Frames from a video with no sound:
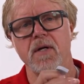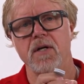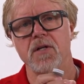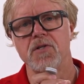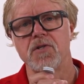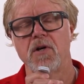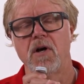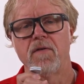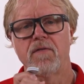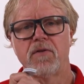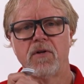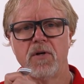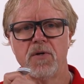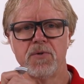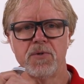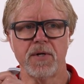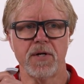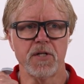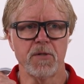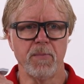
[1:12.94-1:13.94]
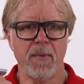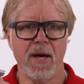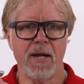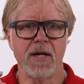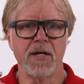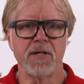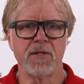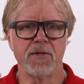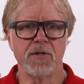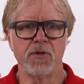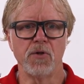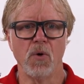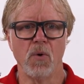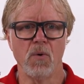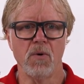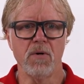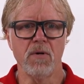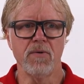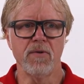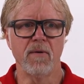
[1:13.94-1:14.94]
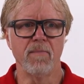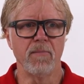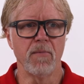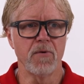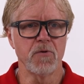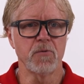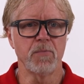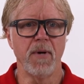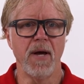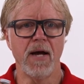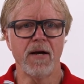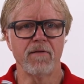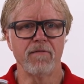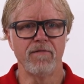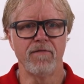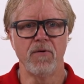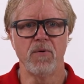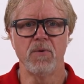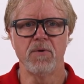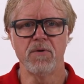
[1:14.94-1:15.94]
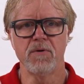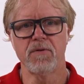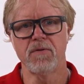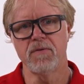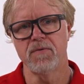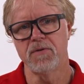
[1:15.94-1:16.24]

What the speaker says: Soft closer gets mounted to the door that moves back and forth.